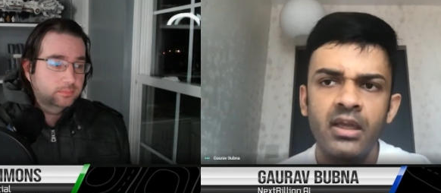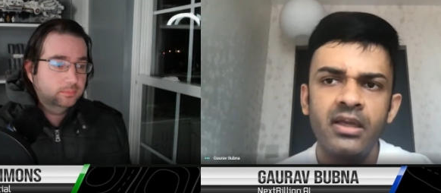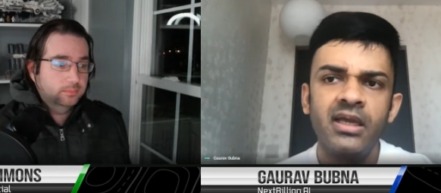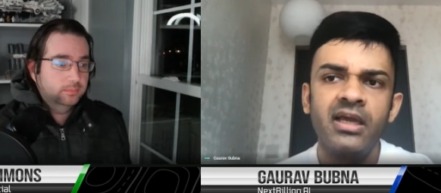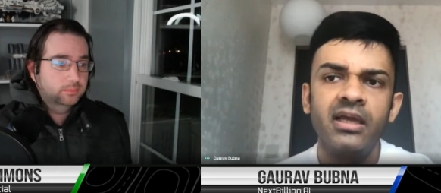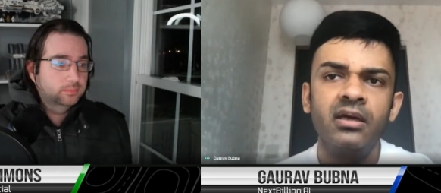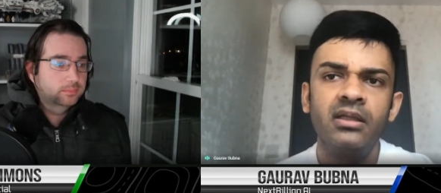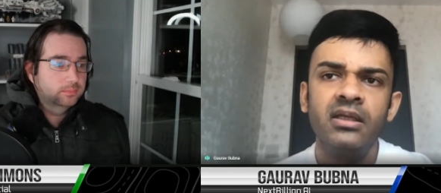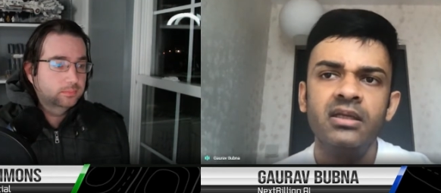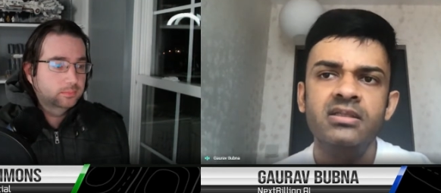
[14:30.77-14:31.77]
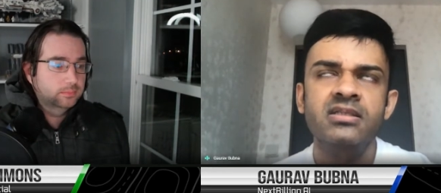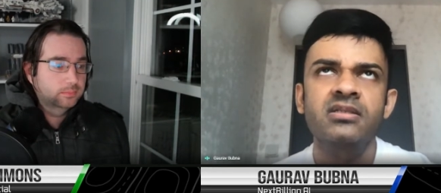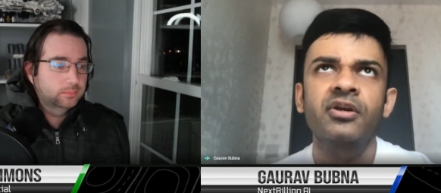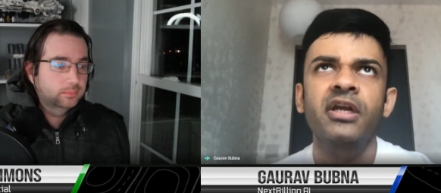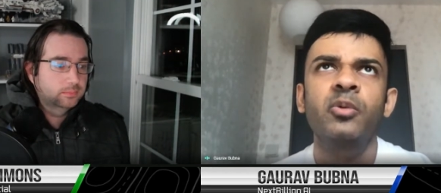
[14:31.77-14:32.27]
Speaker 1: Yeah, and I think it's it's a
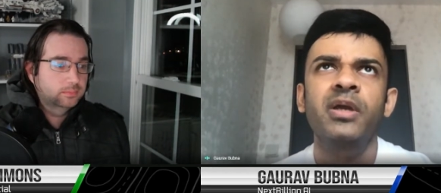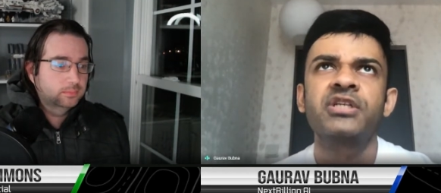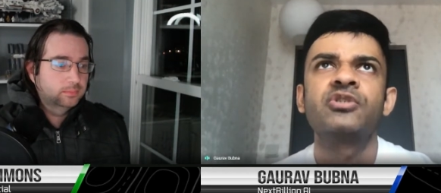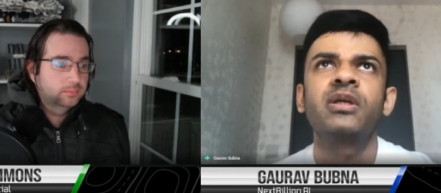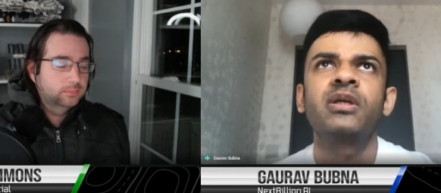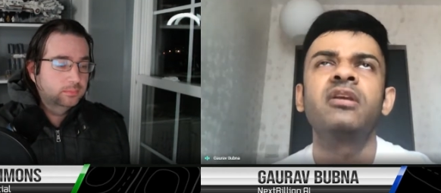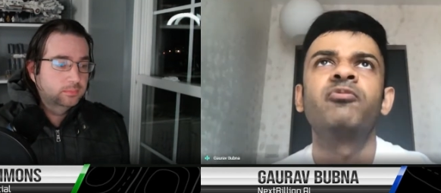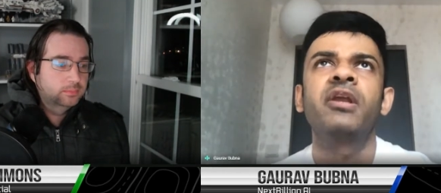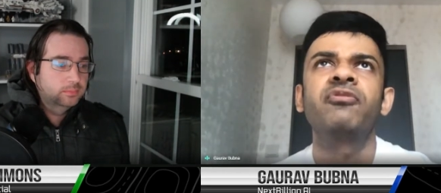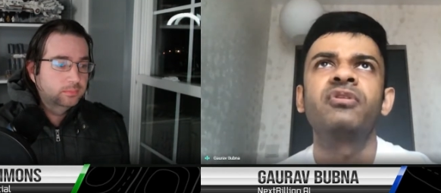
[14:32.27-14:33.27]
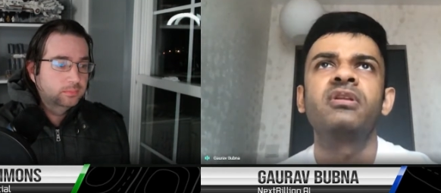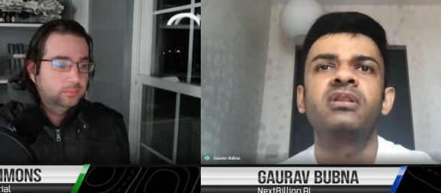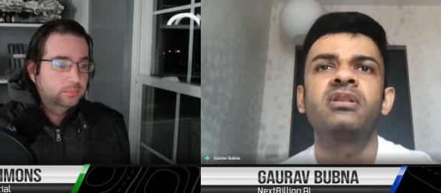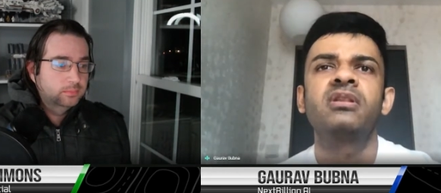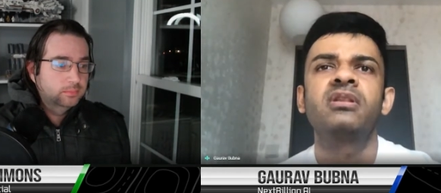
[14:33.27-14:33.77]
great question. So I think one of the
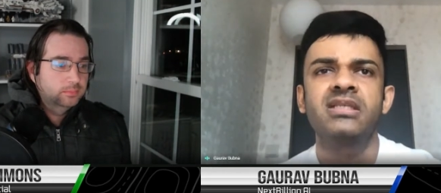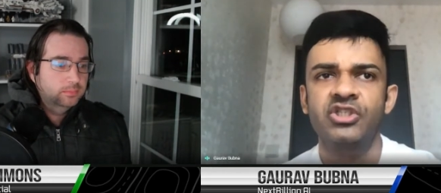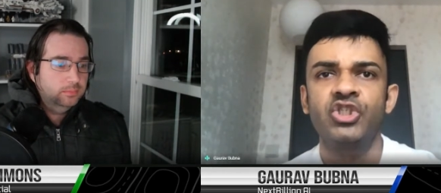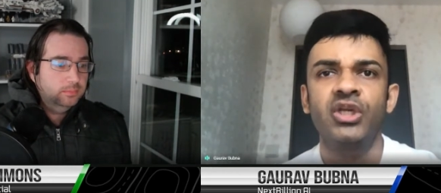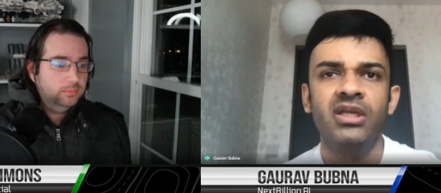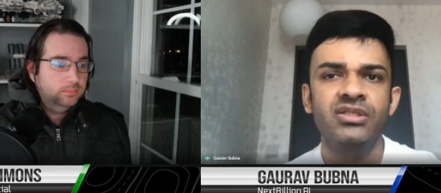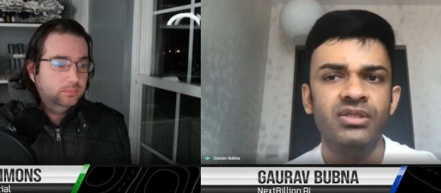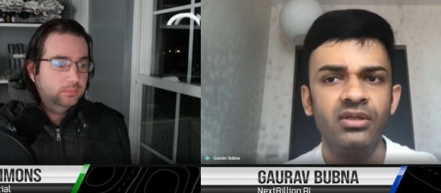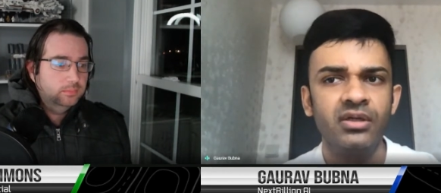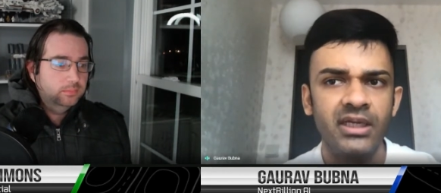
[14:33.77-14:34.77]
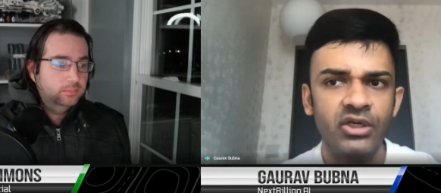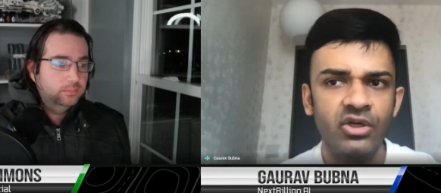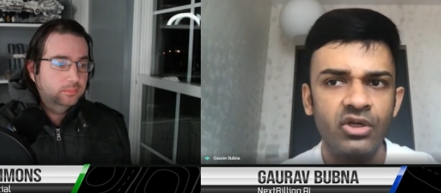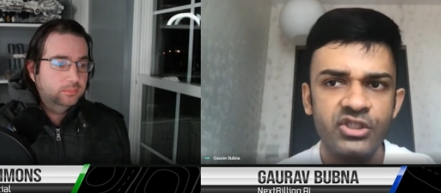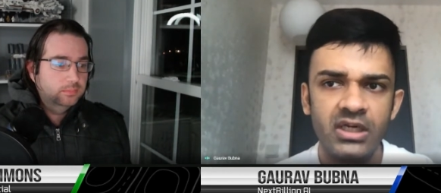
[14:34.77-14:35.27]
things that's changed in the
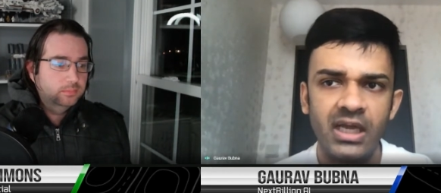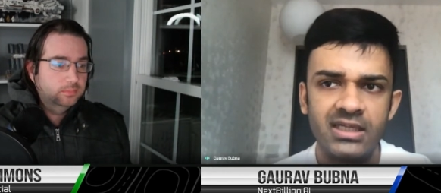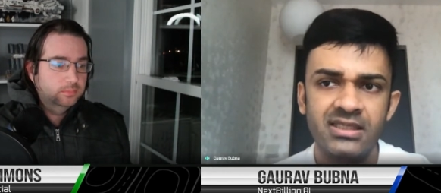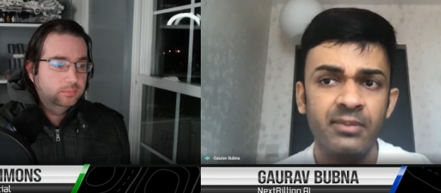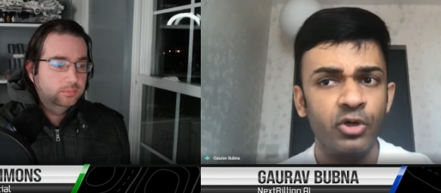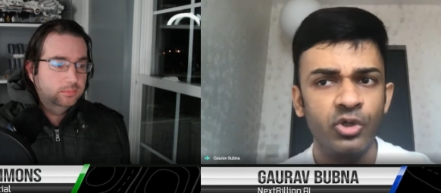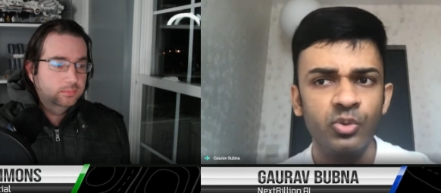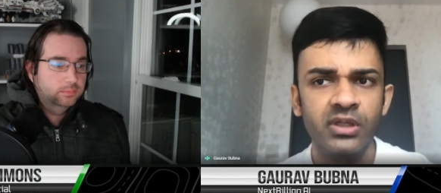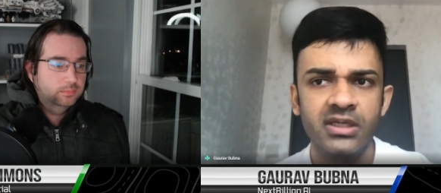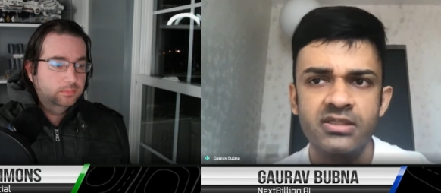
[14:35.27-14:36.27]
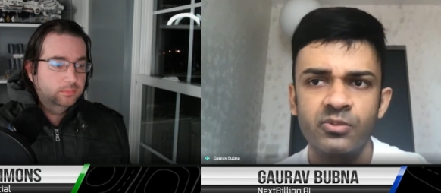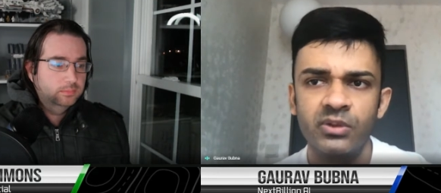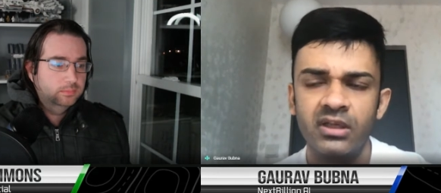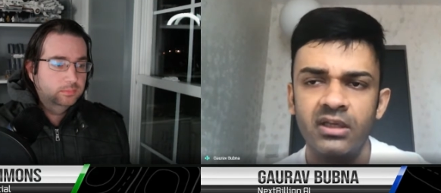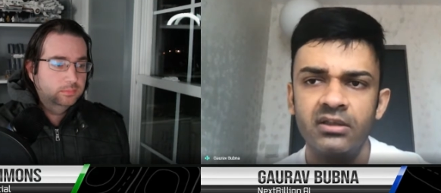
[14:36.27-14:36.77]
technology landscape are two things
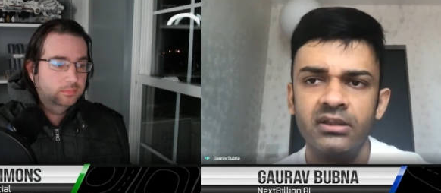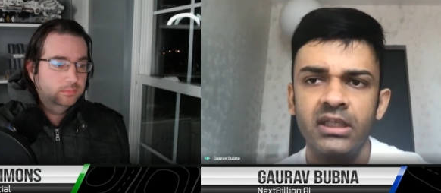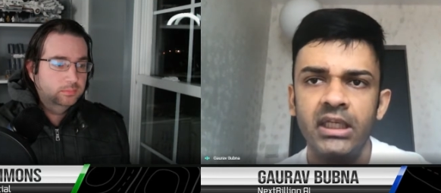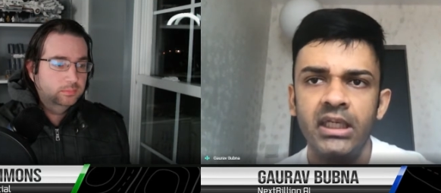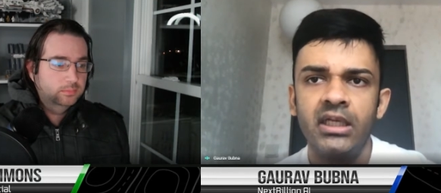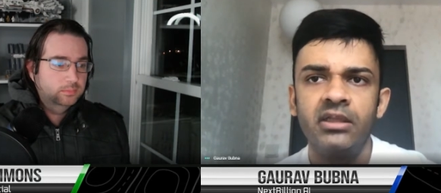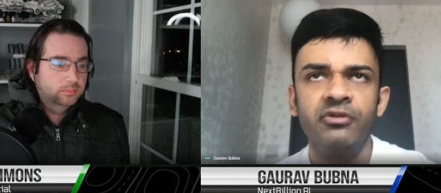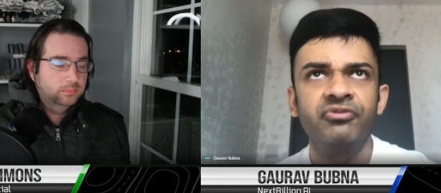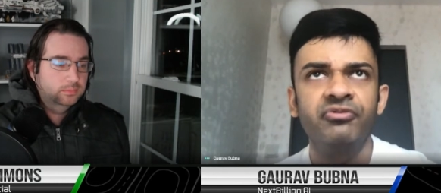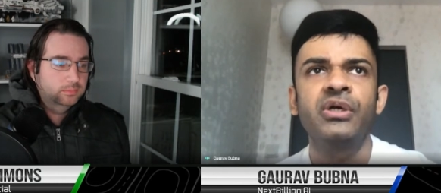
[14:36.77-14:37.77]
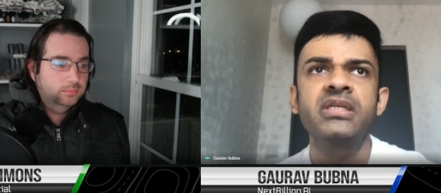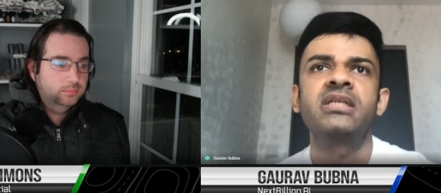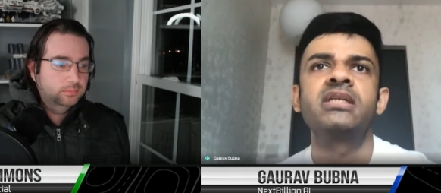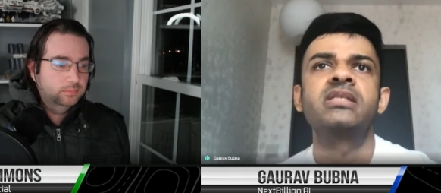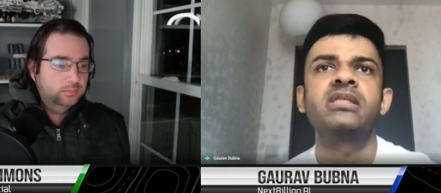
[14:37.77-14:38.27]
we think. The
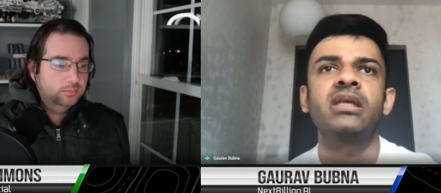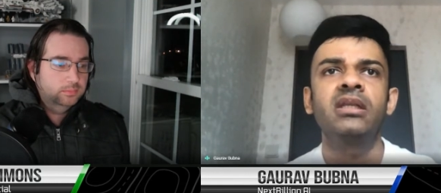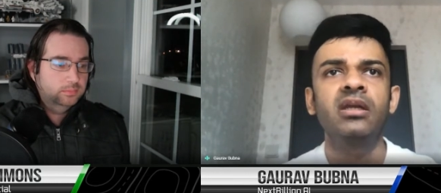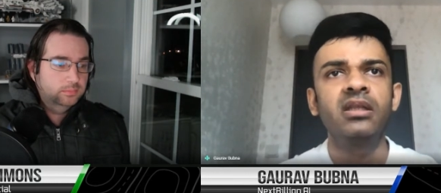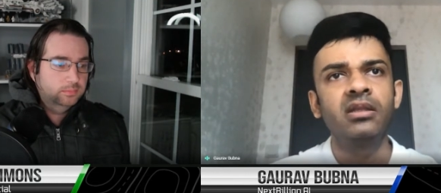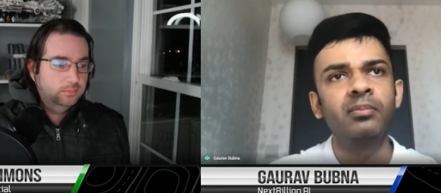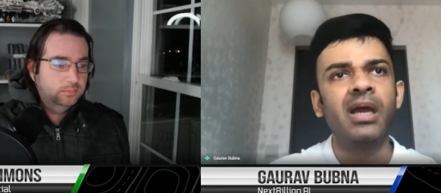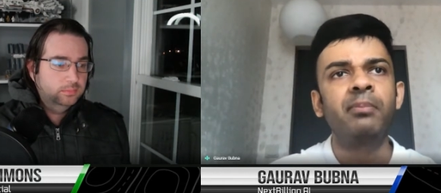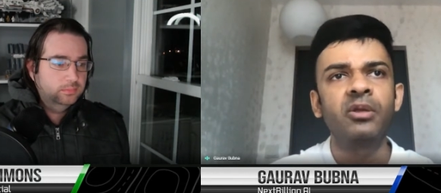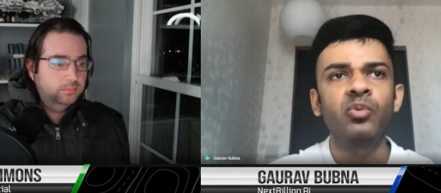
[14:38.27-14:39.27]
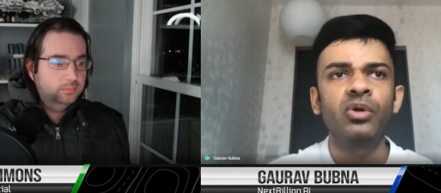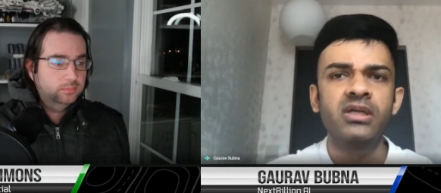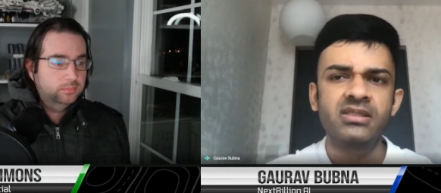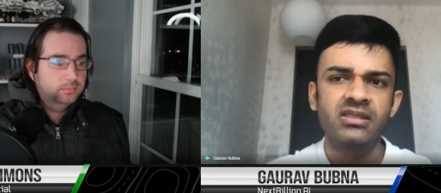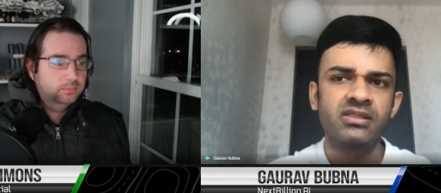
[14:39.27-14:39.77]
first is in in the mapping world
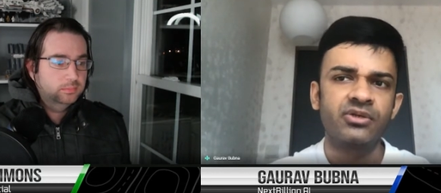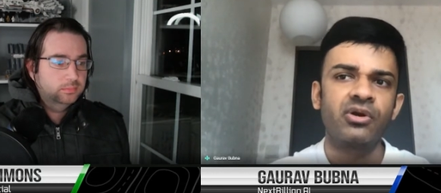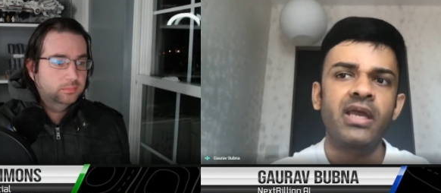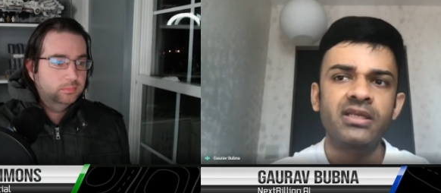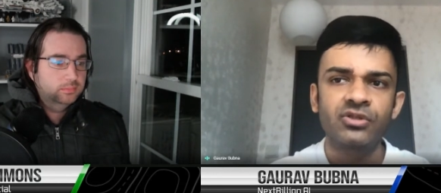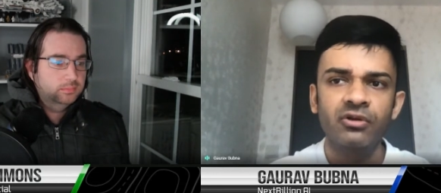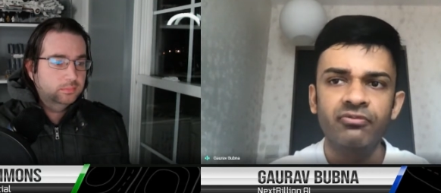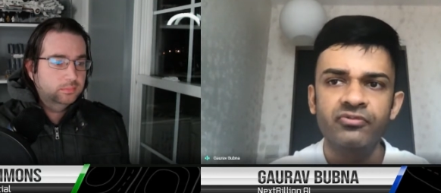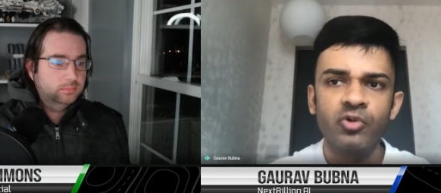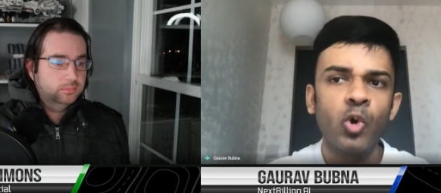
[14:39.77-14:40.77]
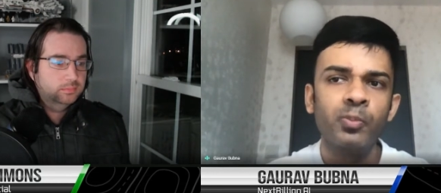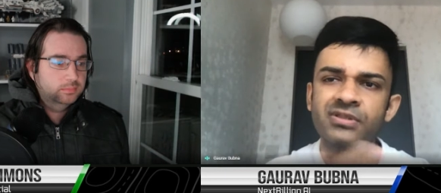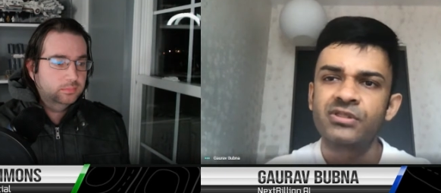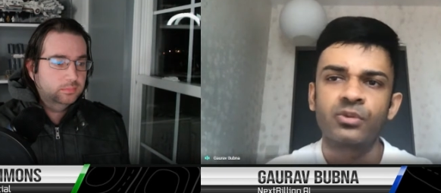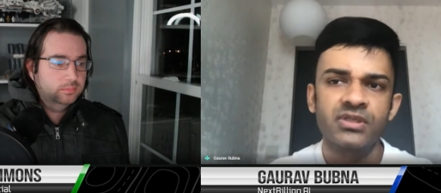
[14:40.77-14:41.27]
is this rise of open
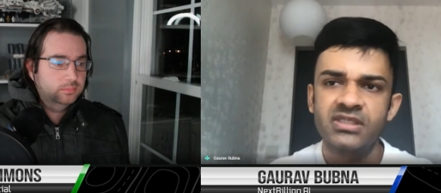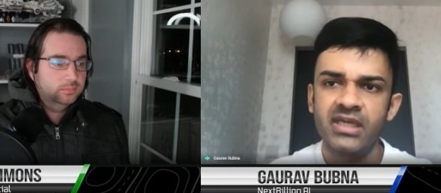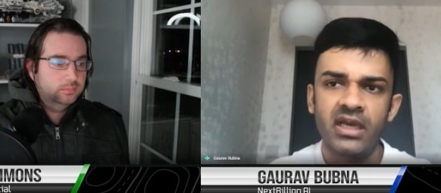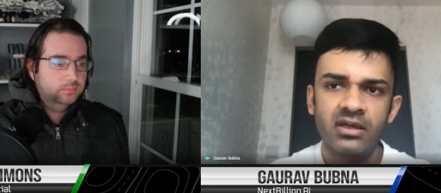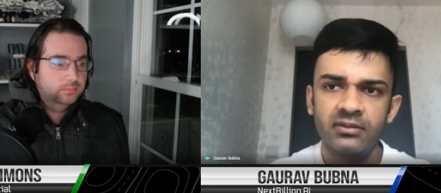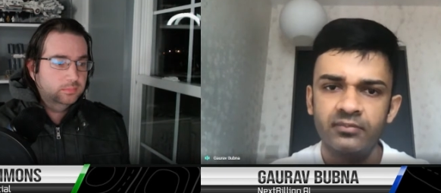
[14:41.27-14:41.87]
source tech,